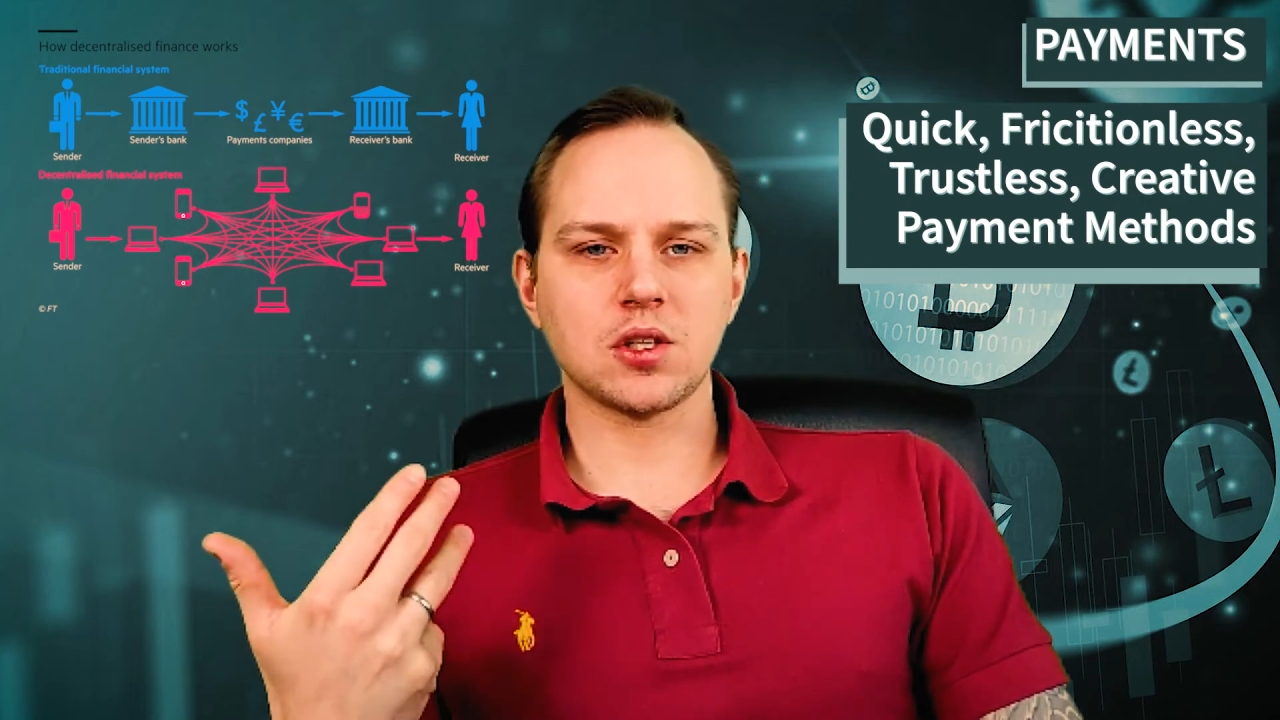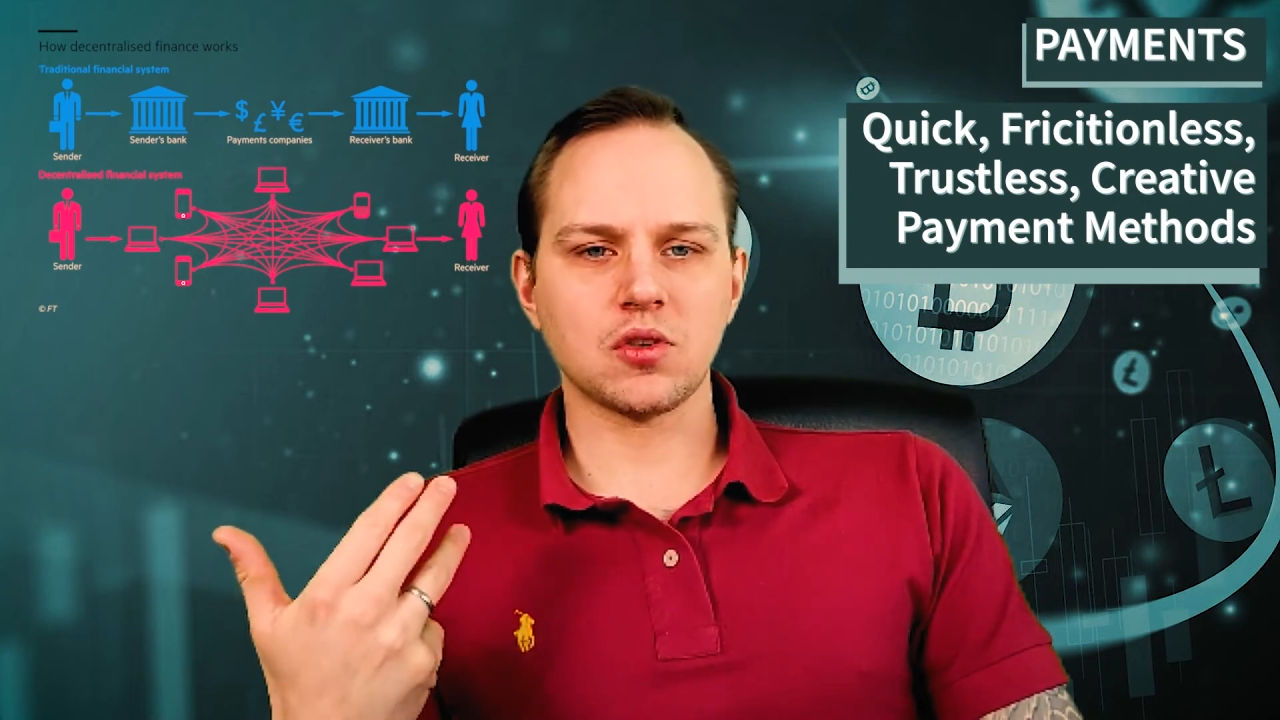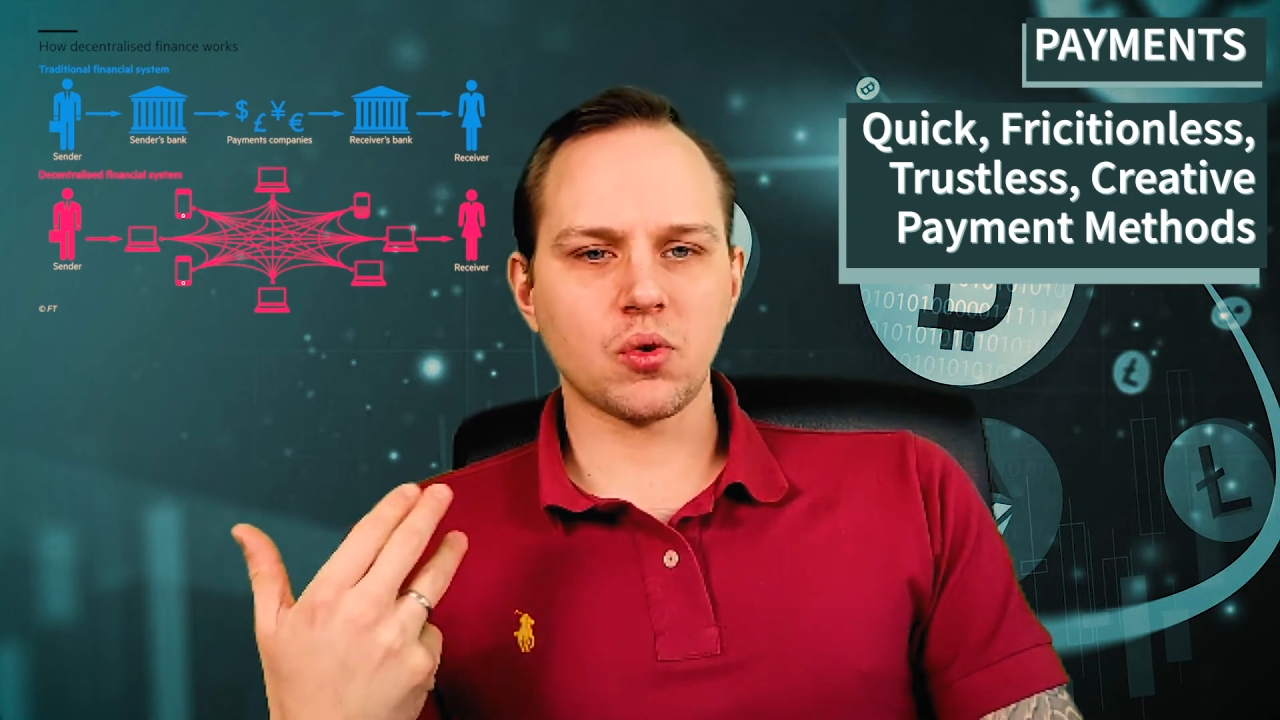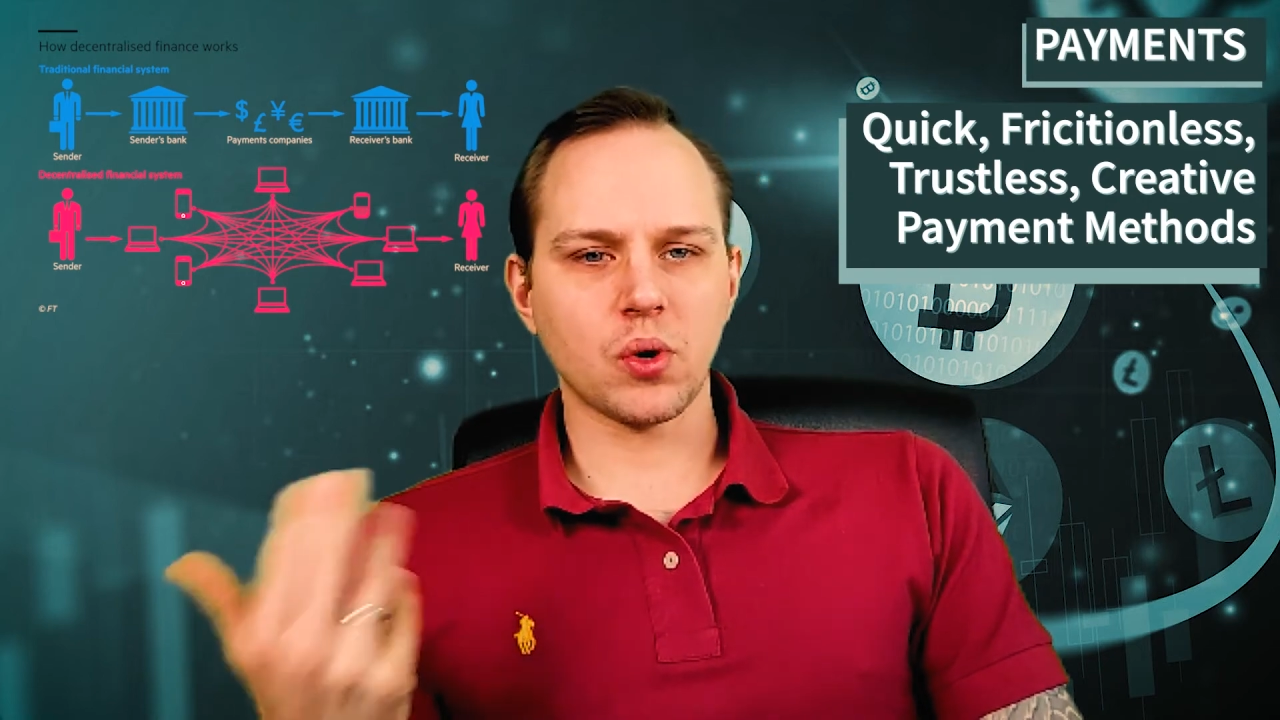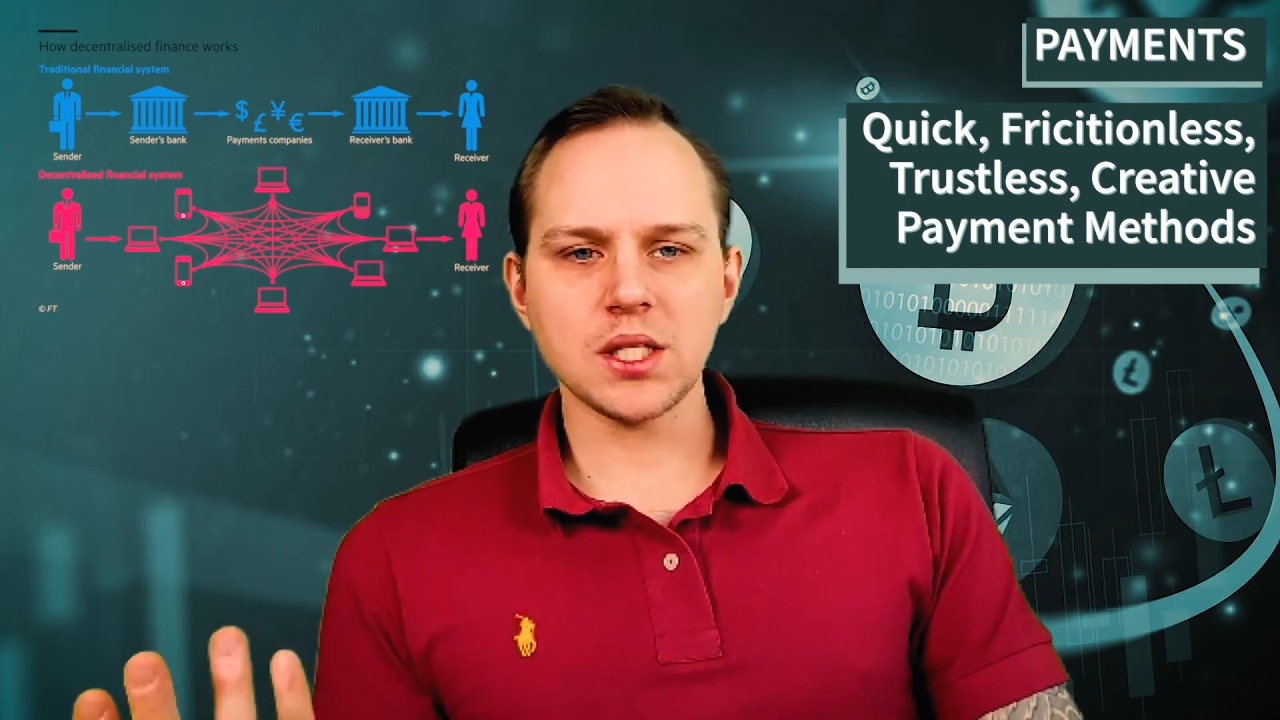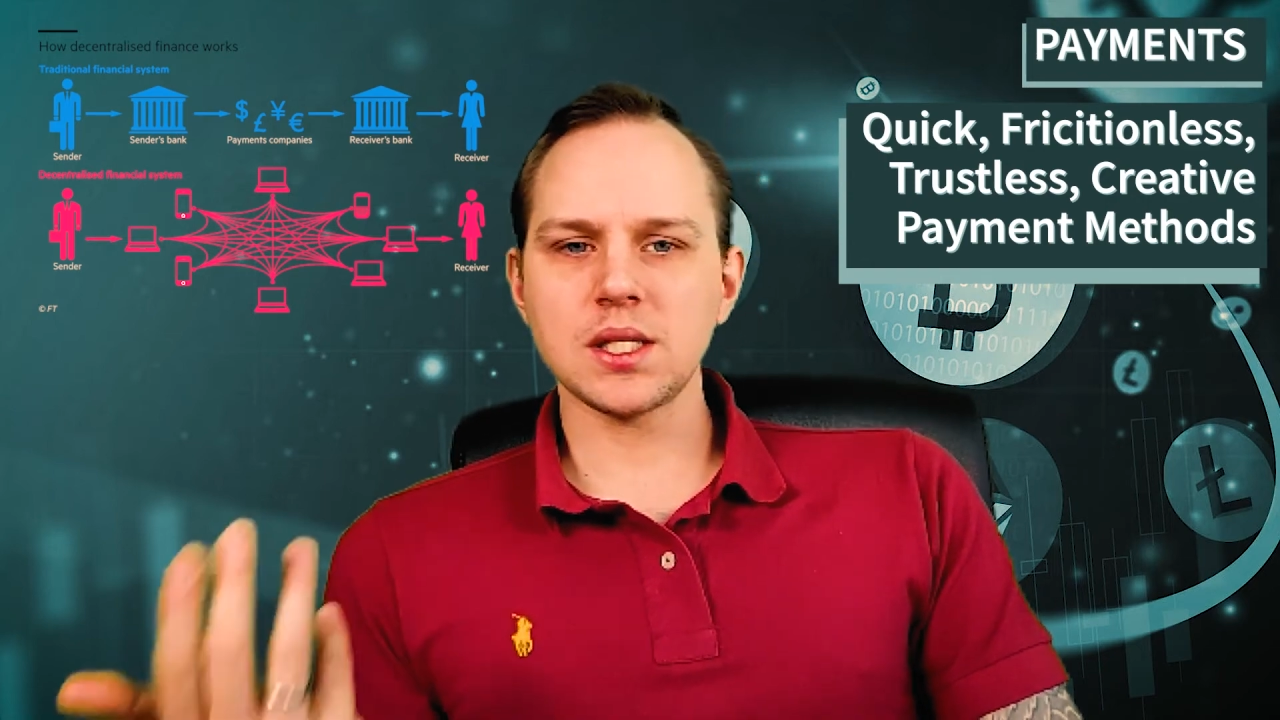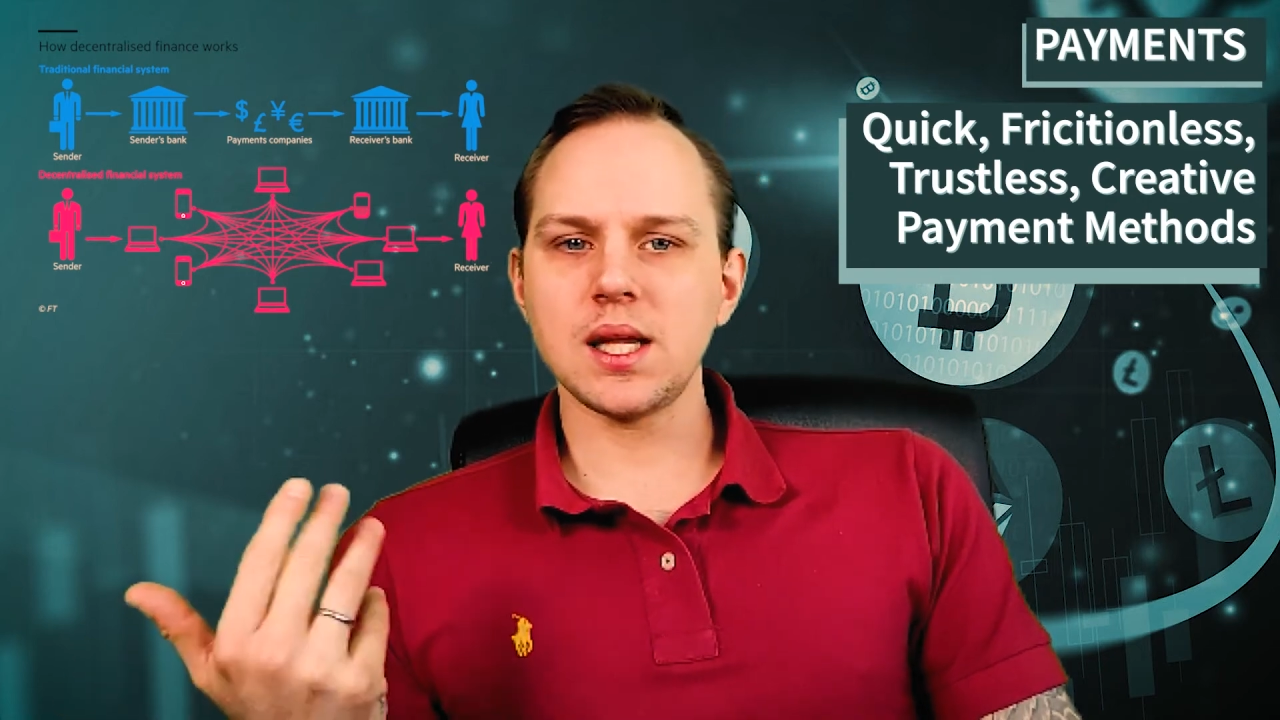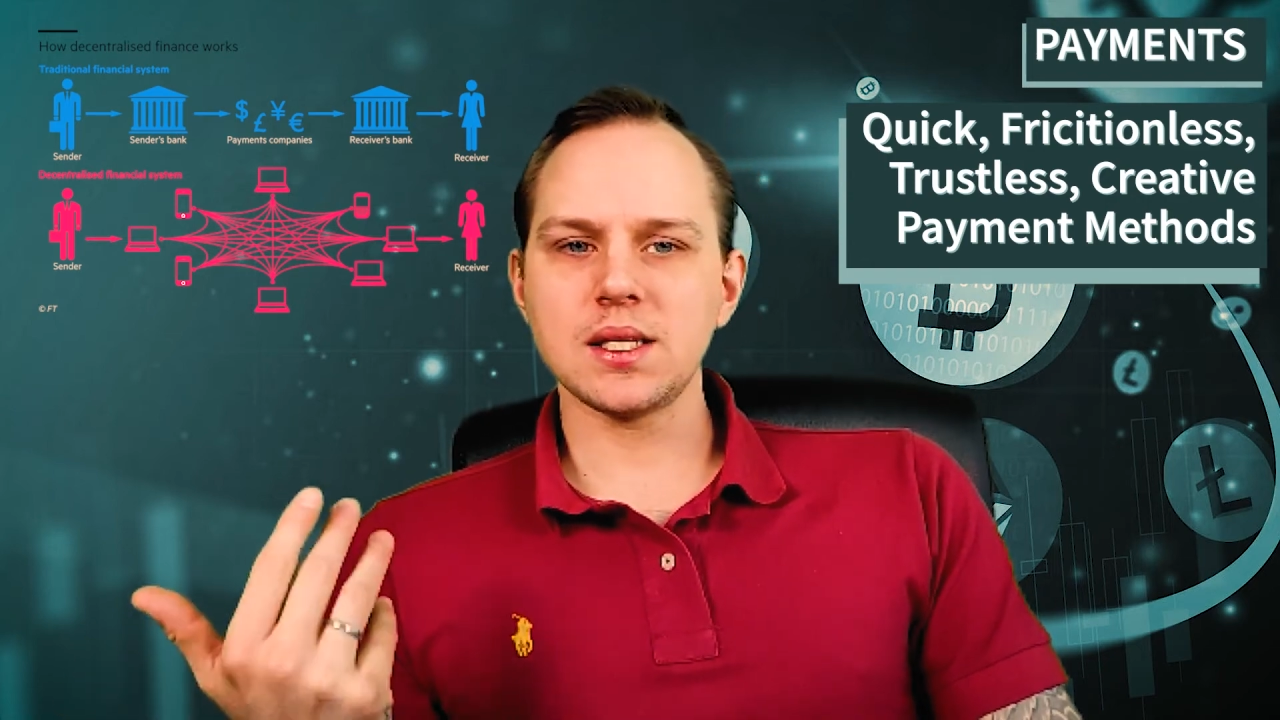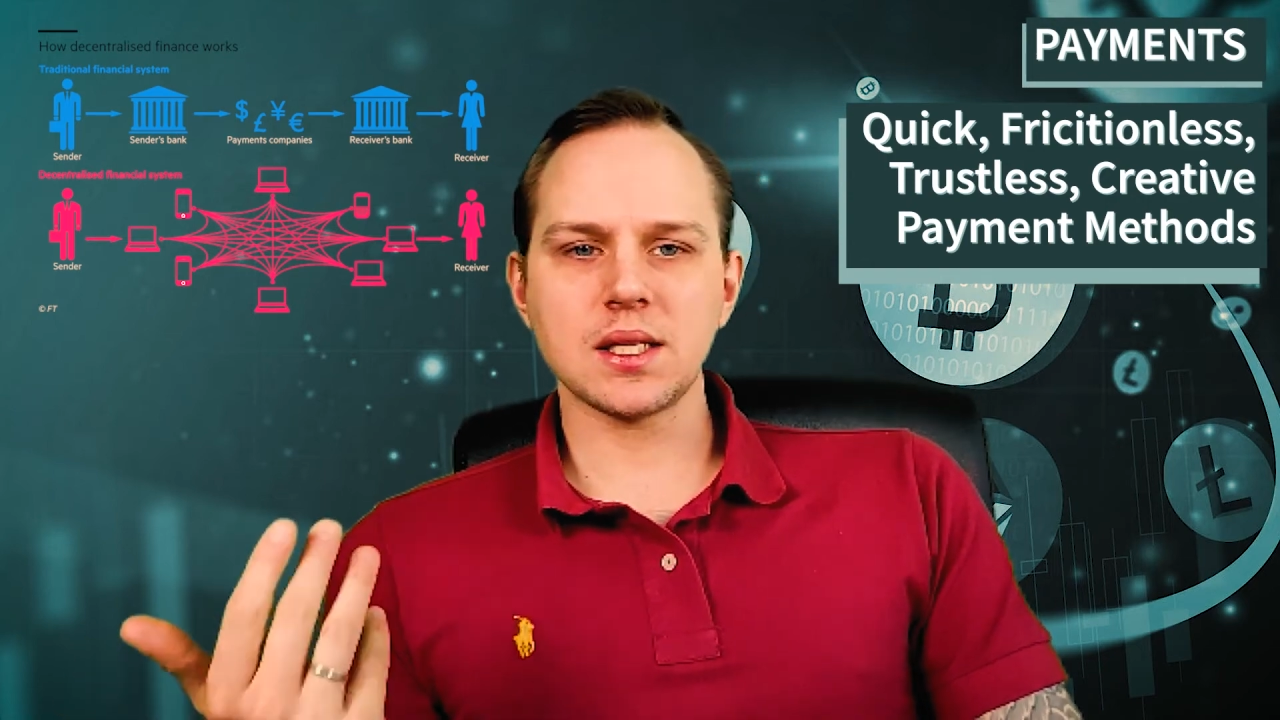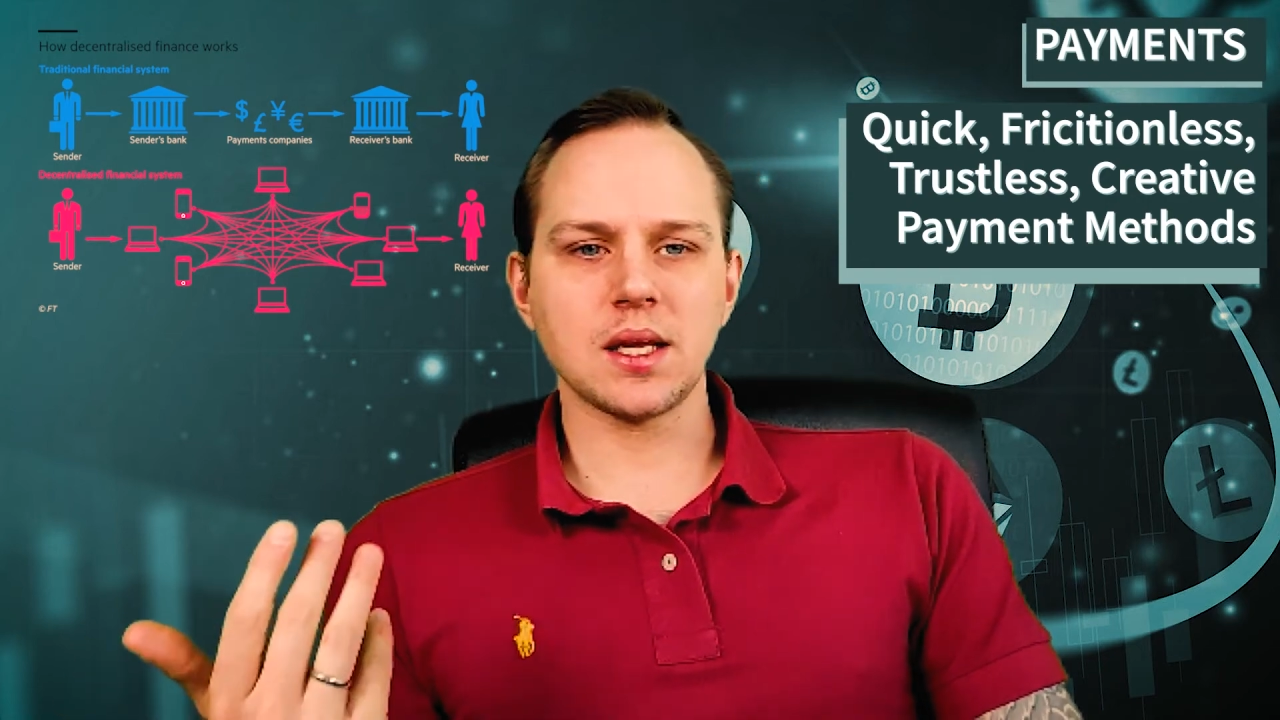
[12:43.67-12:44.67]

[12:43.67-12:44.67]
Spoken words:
trustless,